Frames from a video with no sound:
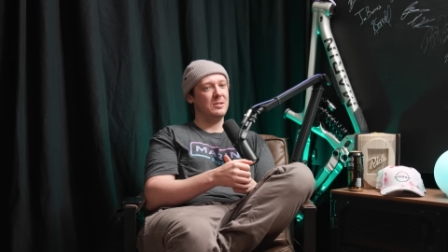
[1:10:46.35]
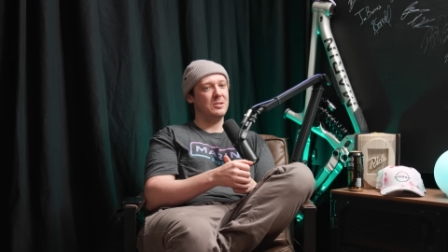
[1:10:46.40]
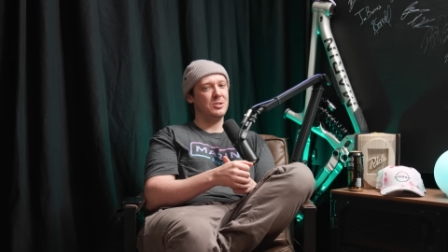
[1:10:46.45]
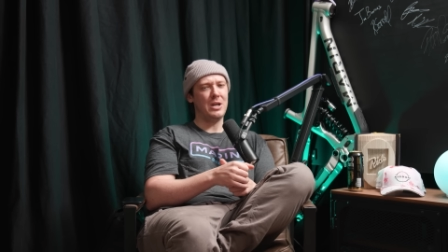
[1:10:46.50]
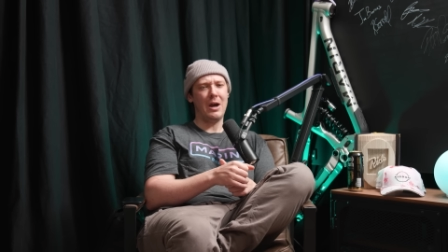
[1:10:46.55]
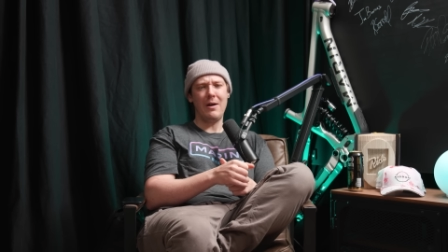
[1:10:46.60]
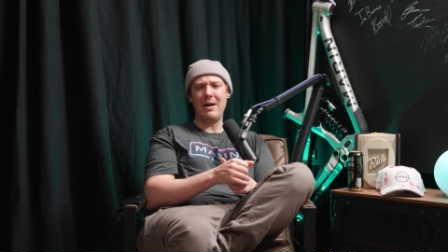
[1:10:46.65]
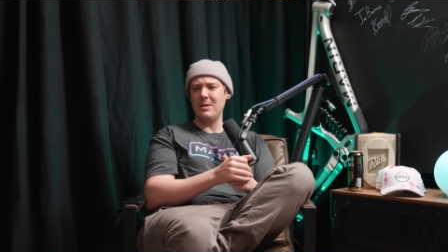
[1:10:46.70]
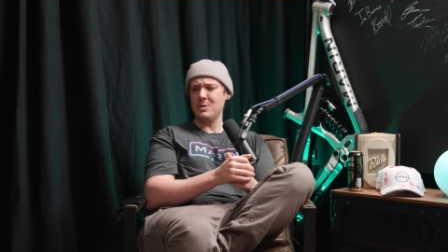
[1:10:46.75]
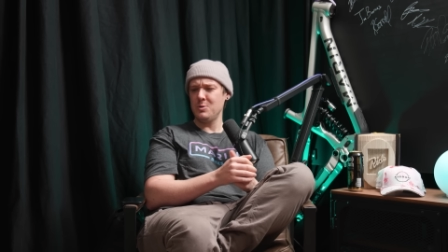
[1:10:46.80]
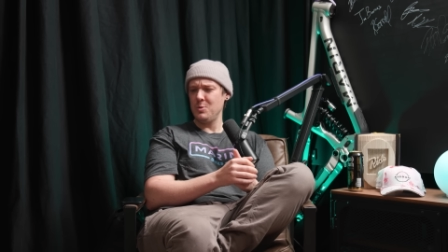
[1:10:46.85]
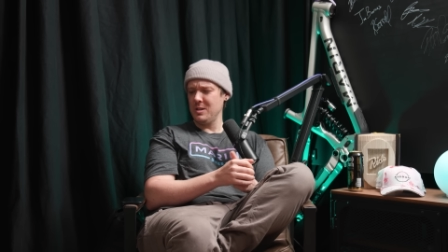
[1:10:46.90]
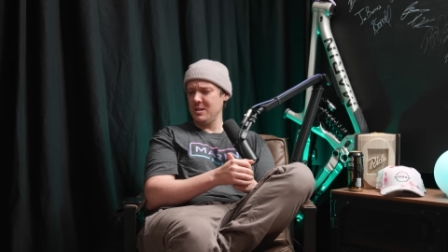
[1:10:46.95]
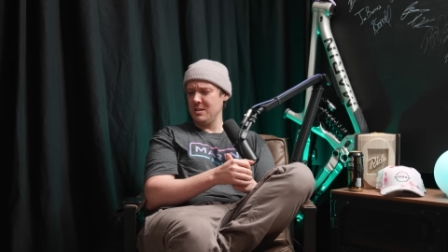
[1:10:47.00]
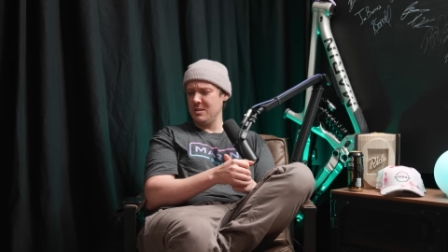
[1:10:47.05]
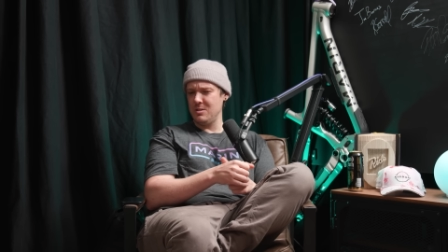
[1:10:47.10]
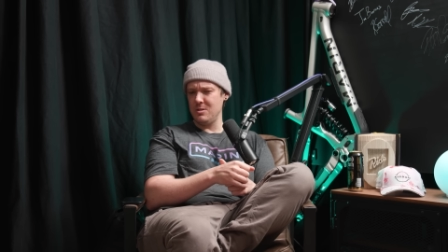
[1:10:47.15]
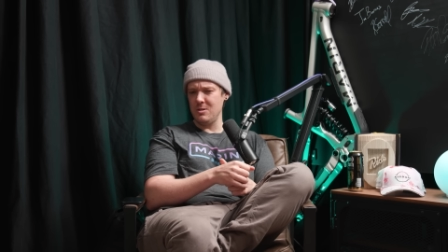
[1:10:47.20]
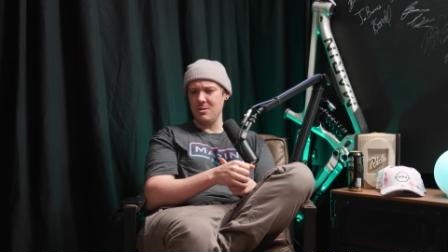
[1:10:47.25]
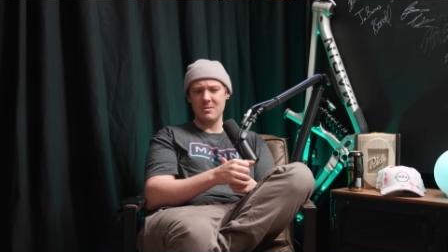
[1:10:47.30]
Shout out to a
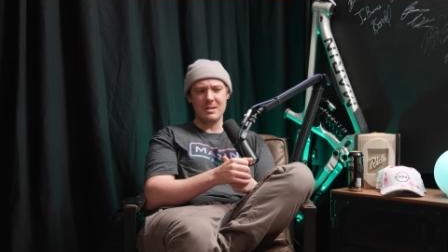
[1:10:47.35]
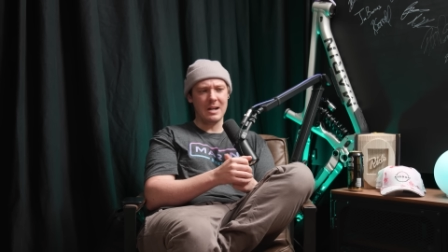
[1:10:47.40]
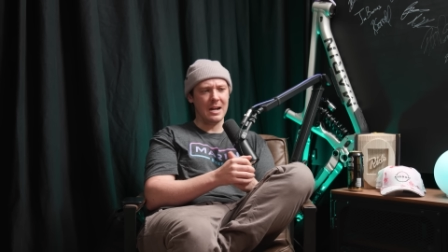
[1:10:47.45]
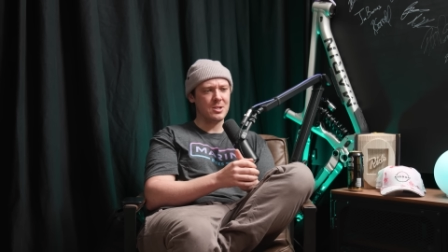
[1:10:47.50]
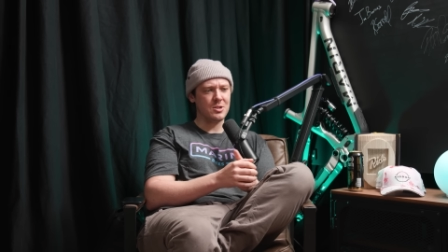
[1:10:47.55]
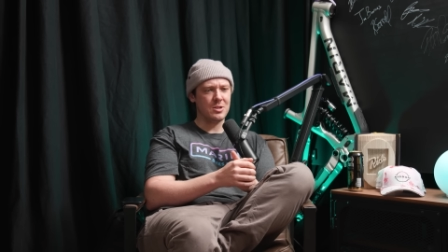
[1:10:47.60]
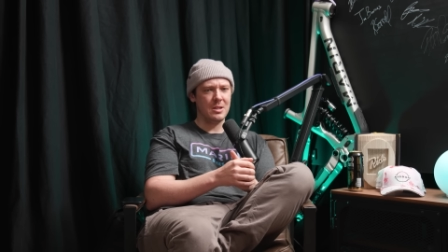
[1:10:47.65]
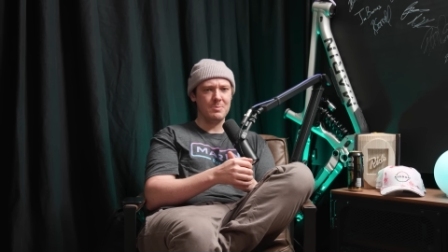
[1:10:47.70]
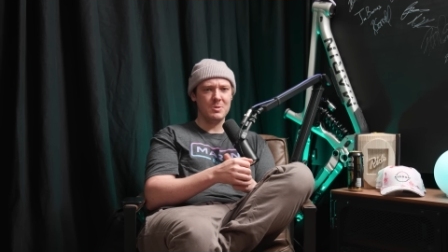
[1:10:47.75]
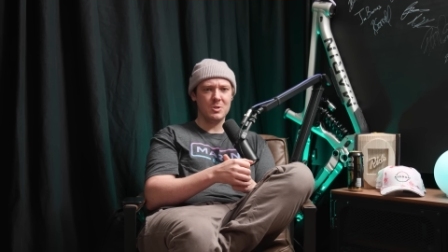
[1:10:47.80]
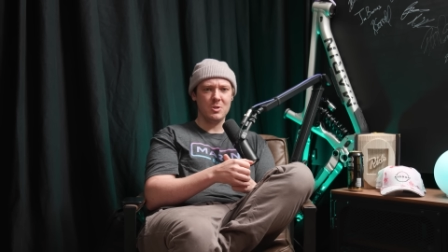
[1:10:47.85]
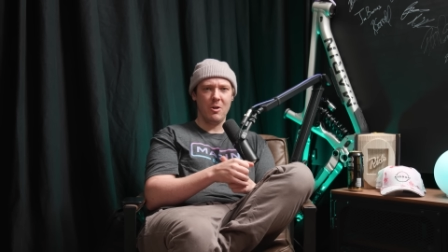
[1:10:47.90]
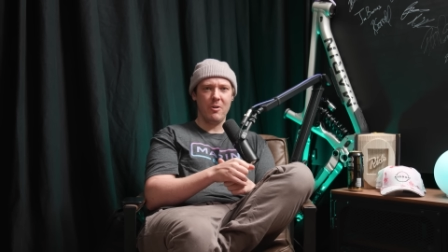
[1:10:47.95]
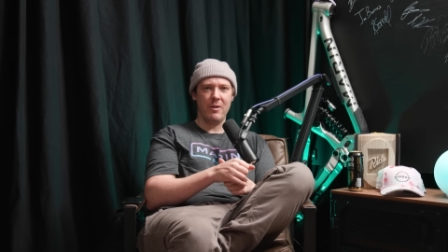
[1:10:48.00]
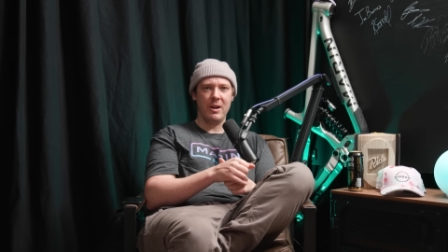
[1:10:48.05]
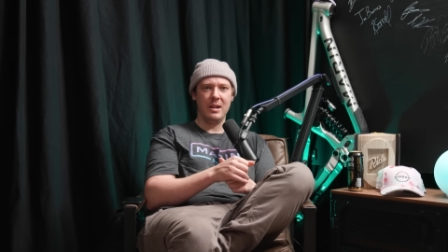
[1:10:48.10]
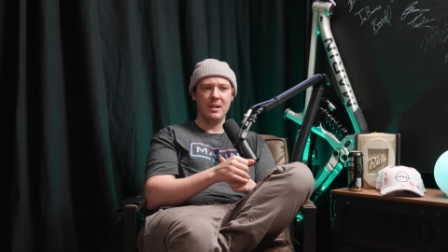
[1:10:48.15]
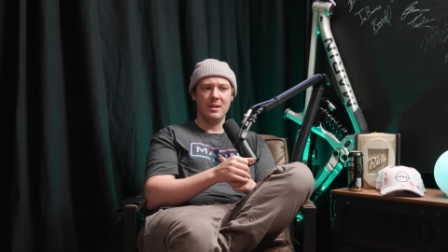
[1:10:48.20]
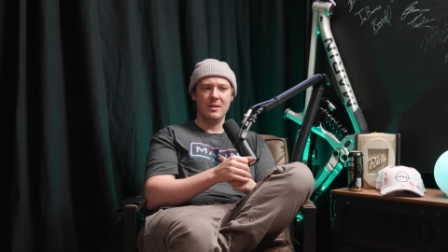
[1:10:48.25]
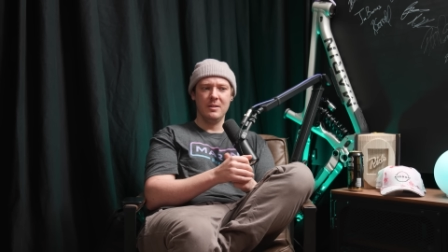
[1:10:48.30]
dude, actually, I'm
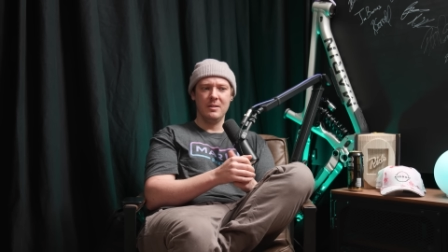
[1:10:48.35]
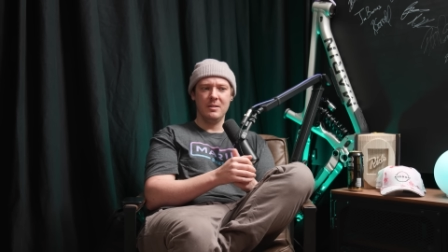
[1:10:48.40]
sorry.